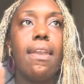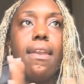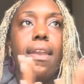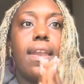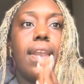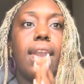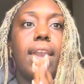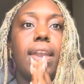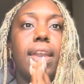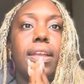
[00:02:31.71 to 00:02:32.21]

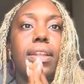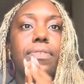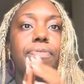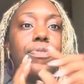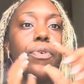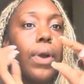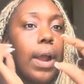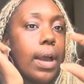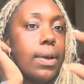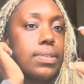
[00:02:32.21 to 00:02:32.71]
and
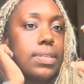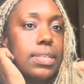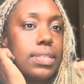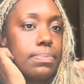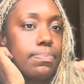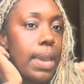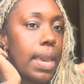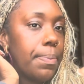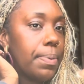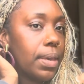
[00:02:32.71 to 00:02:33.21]
4 ounces
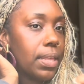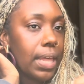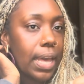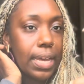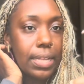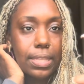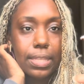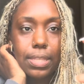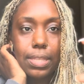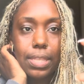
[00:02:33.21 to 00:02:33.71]
maybe
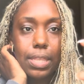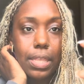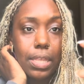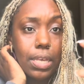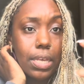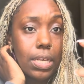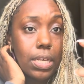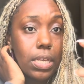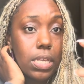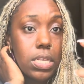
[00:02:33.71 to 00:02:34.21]

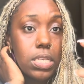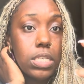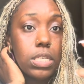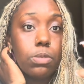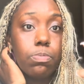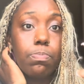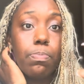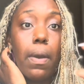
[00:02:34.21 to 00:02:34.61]
this.